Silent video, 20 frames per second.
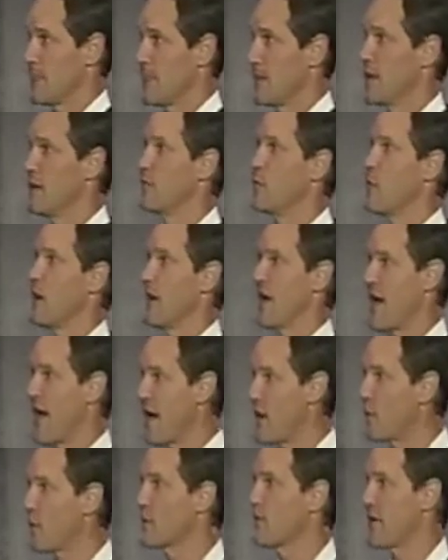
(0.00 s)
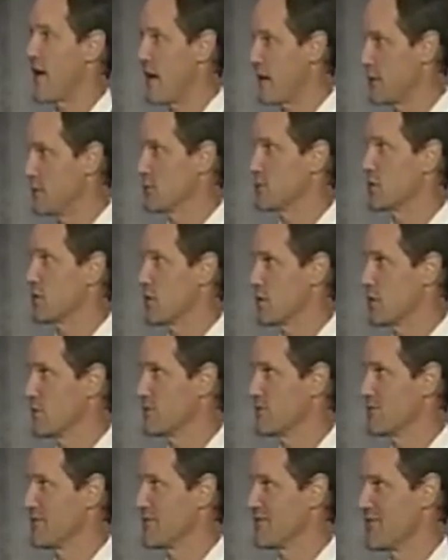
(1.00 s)
of what our values are.
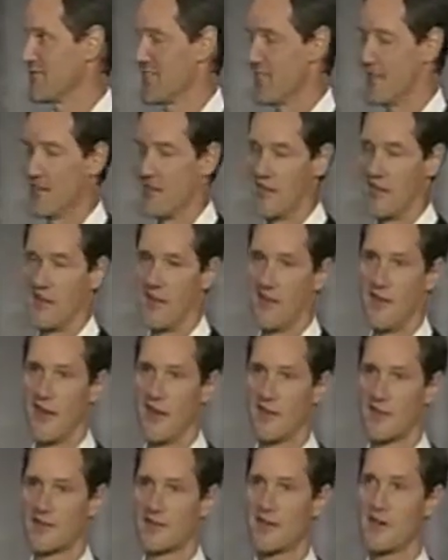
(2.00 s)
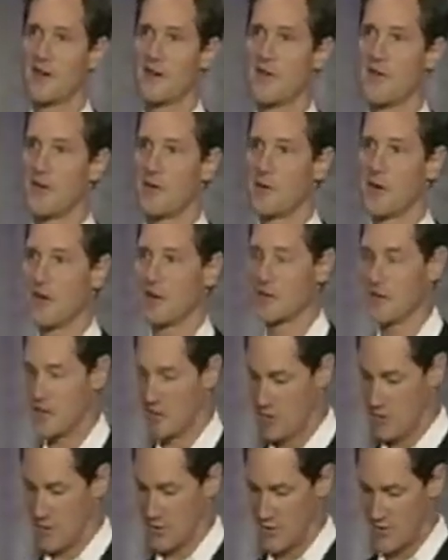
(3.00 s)
And the scary thing was, if you
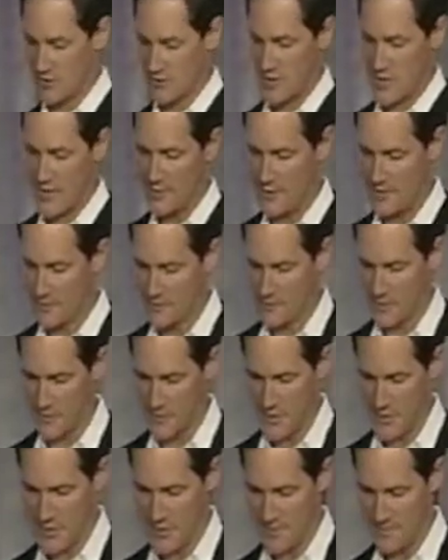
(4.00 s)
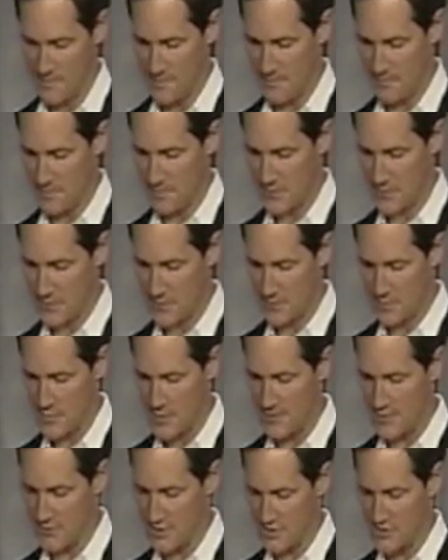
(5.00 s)
look at the Islamic
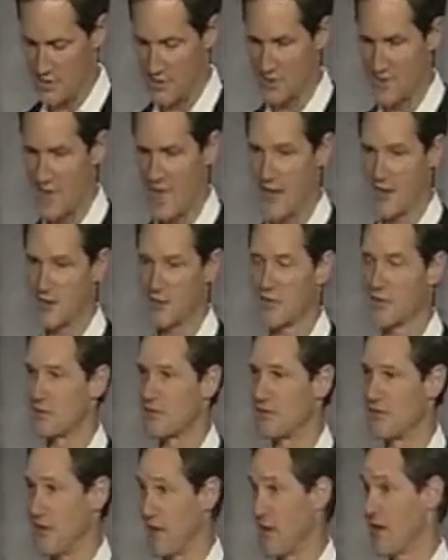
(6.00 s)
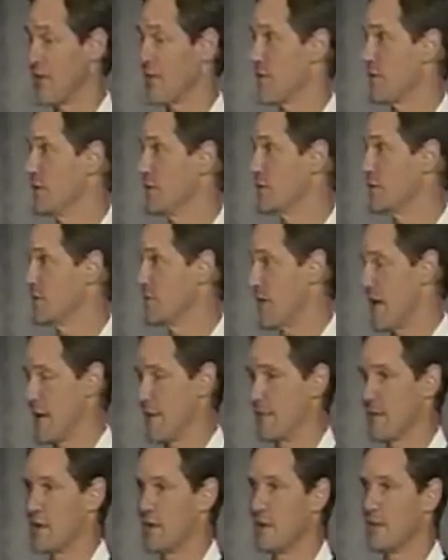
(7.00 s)
population and the values, it's faith, it's
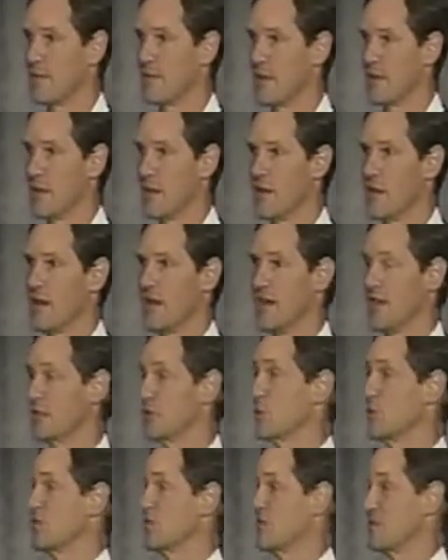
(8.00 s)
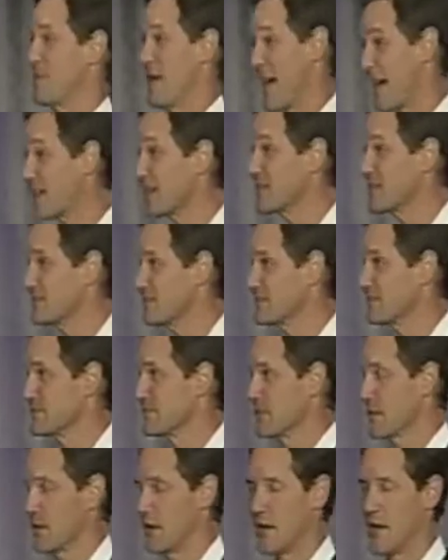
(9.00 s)
family, it's respect,
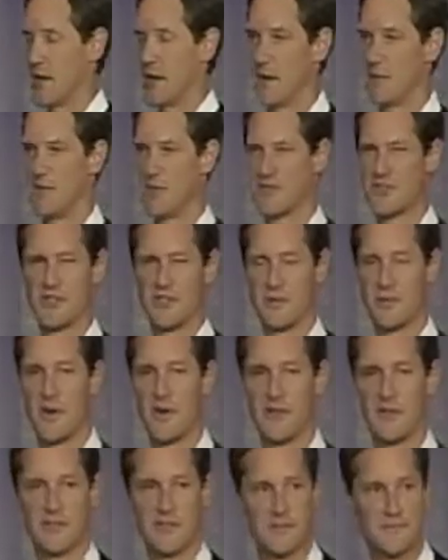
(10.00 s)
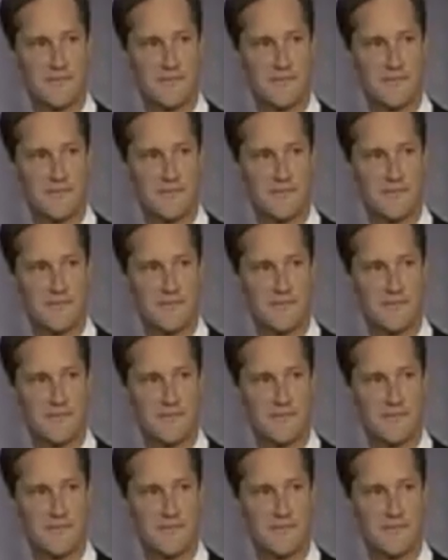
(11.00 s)
and there's two others.